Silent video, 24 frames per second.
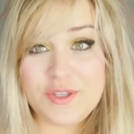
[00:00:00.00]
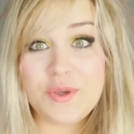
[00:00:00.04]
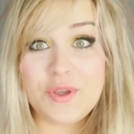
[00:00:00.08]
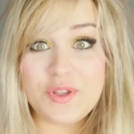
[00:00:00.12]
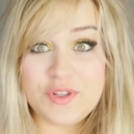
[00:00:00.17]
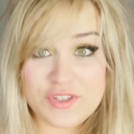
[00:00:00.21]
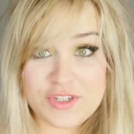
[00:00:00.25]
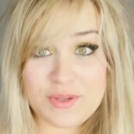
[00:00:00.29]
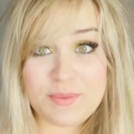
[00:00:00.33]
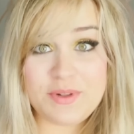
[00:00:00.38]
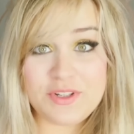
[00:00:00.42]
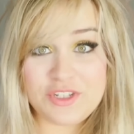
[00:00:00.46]
you
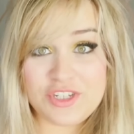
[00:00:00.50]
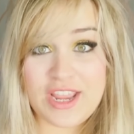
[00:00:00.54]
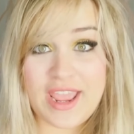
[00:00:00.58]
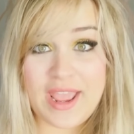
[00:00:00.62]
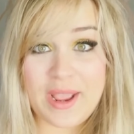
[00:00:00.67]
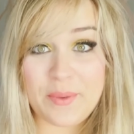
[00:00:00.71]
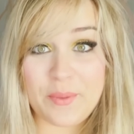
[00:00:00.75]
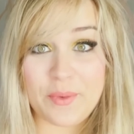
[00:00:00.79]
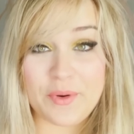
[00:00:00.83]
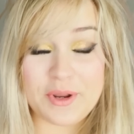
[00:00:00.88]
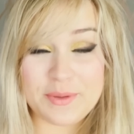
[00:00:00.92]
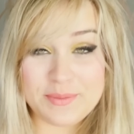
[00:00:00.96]
can double
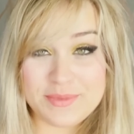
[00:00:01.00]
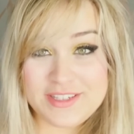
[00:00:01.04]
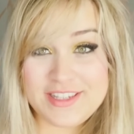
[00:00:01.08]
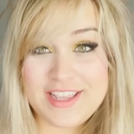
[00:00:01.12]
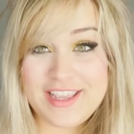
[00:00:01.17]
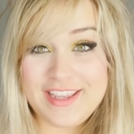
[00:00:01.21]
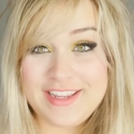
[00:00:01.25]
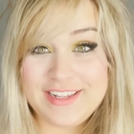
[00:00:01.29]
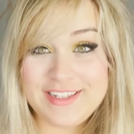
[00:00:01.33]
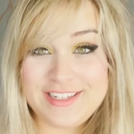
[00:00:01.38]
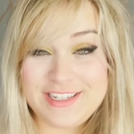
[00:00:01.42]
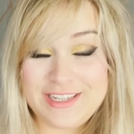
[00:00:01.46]
check what I'm
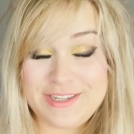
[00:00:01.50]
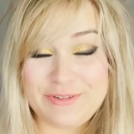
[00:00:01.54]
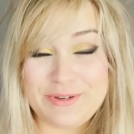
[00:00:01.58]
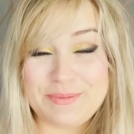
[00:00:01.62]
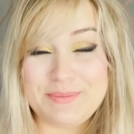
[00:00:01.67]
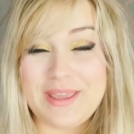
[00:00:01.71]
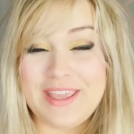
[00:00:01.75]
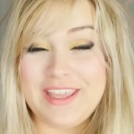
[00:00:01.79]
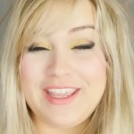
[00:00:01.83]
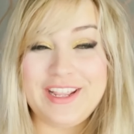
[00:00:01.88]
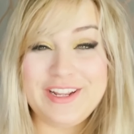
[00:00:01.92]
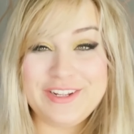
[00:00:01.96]
saying to you and
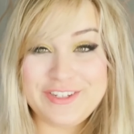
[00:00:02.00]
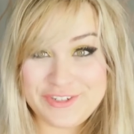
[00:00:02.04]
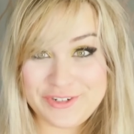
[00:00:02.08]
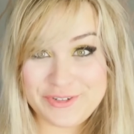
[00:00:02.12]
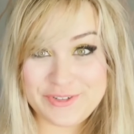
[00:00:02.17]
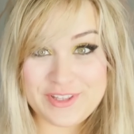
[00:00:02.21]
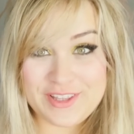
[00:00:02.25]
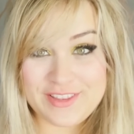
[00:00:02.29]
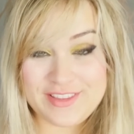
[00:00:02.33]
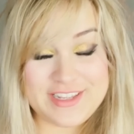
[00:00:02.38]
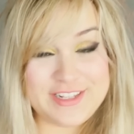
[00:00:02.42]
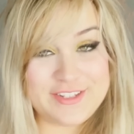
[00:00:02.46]
making
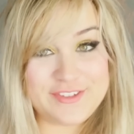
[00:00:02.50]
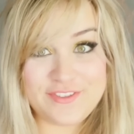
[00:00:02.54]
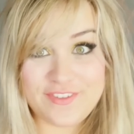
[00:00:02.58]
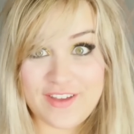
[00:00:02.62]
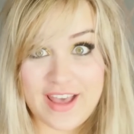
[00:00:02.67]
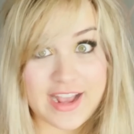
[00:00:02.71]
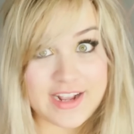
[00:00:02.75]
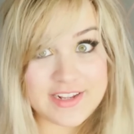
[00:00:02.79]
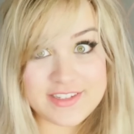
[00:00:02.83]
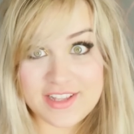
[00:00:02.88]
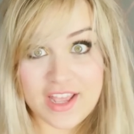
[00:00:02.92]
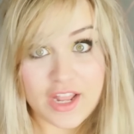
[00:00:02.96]
sure that these
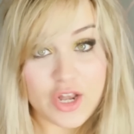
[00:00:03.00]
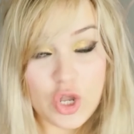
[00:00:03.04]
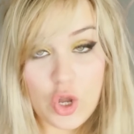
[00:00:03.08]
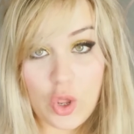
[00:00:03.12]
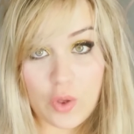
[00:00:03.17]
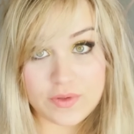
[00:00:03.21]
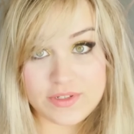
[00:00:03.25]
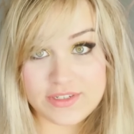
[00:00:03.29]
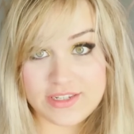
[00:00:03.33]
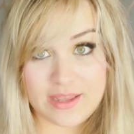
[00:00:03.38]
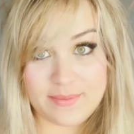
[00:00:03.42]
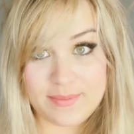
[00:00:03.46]
facts are
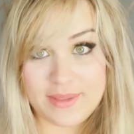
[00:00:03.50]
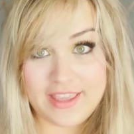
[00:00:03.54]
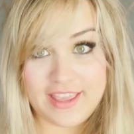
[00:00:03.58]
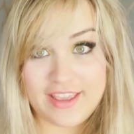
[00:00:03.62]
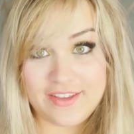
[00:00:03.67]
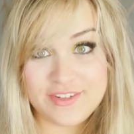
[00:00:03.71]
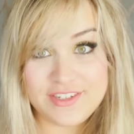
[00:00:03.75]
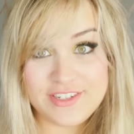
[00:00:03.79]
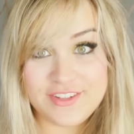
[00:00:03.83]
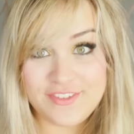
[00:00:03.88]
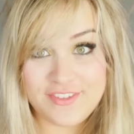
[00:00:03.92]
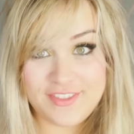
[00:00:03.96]
not coming
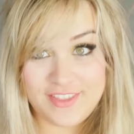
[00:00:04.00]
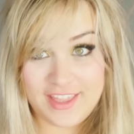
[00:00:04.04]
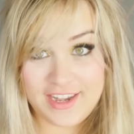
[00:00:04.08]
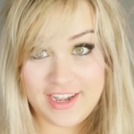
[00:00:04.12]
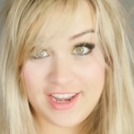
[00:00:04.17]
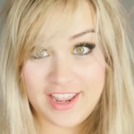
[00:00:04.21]
out of thin